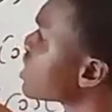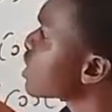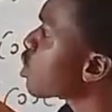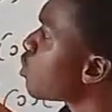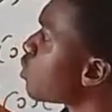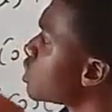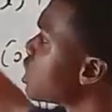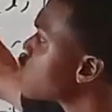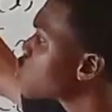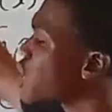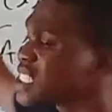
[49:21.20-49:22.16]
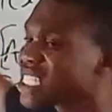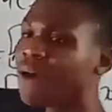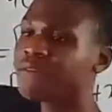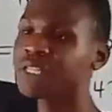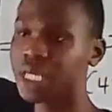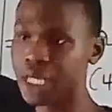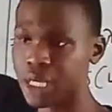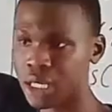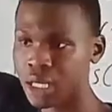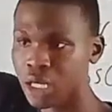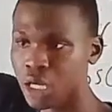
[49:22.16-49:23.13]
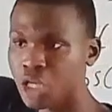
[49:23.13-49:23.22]
second one, this one is having a.
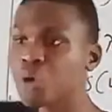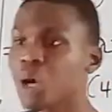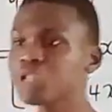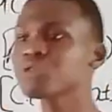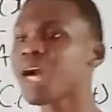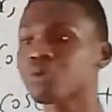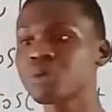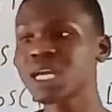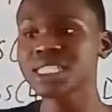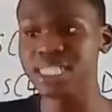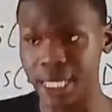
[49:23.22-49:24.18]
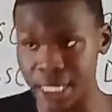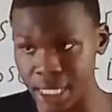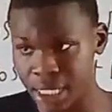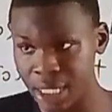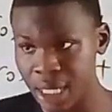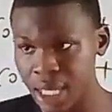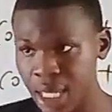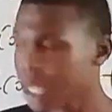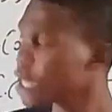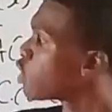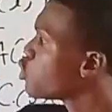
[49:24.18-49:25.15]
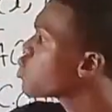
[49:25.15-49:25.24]
You know, you want to calculate a.
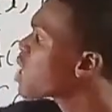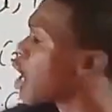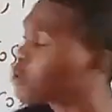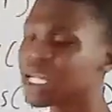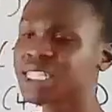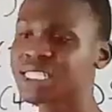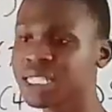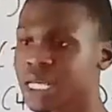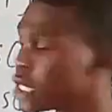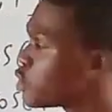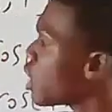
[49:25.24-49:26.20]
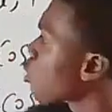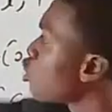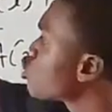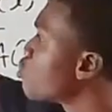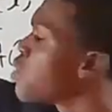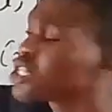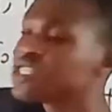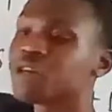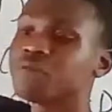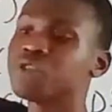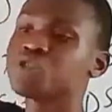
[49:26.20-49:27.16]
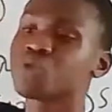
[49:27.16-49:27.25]
You calculating a, you are going to make use
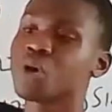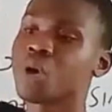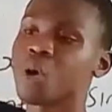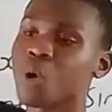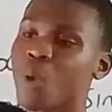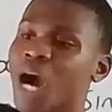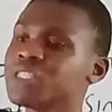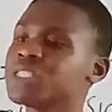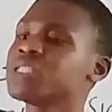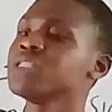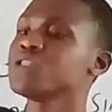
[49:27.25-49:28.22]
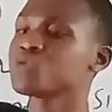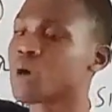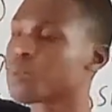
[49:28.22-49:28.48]
of this one. Why are you using this one?